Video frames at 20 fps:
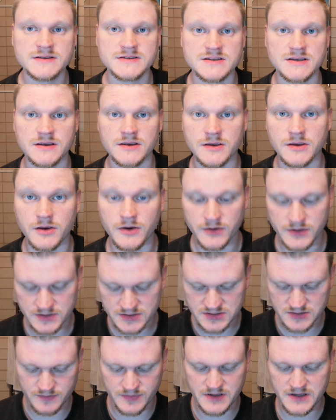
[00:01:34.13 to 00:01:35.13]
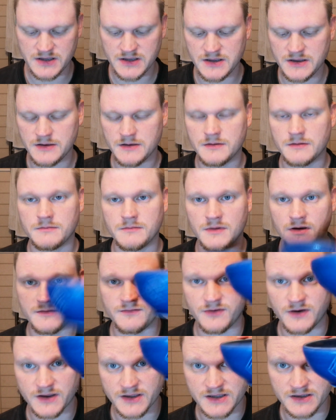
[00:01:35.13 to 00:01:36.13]
is going to be my
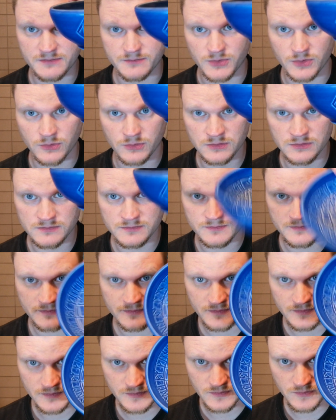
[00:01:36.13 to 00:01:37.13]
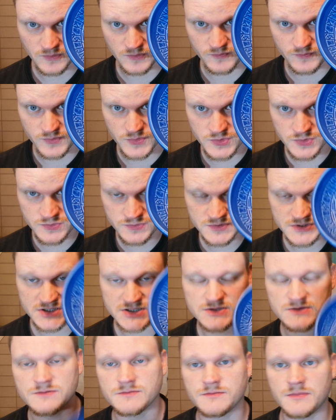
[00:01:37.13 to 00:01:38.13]
Viking bowl,
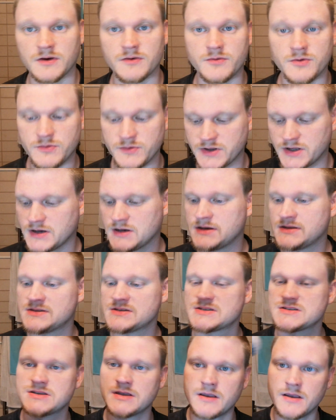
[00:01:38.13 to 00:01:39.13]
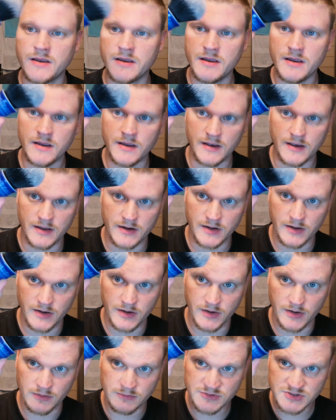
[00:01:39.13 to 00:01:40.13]
runes by Rune yarns, and
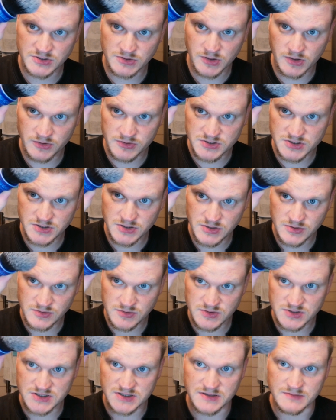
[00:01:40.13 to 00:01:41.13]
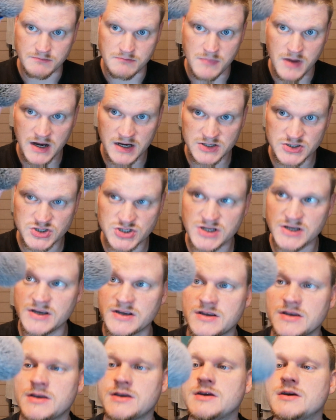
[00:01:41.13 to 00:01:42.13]
I am also going to use the
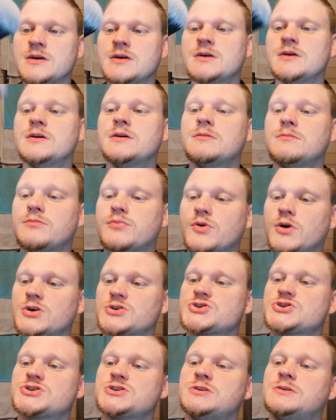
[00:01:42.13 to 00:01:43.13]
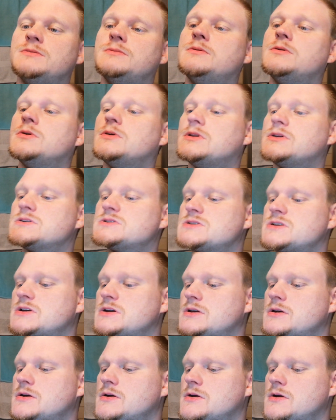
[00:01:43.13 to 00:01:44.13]
matching brush. Let's
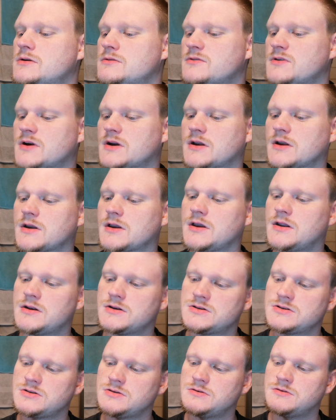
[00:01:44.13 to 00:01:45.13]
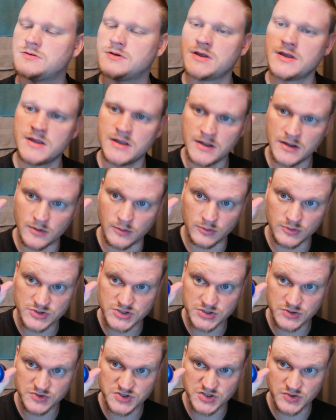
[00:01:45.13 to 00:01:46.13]
see if I can get it to.
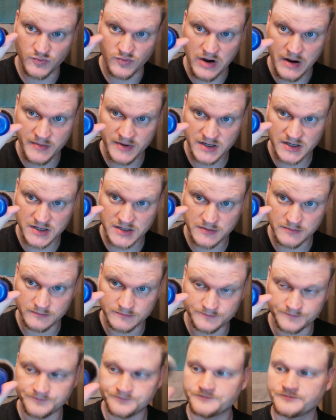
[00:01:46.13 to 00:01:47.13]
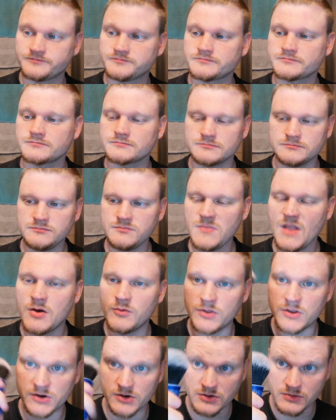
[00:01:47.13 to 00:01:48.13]
Also ceramic
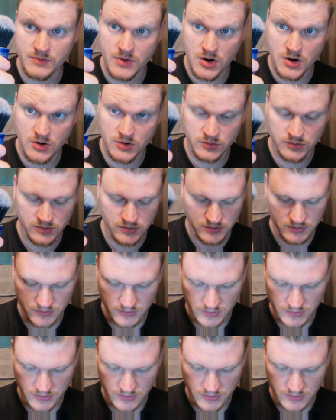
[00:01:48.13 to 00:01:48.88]
with an umo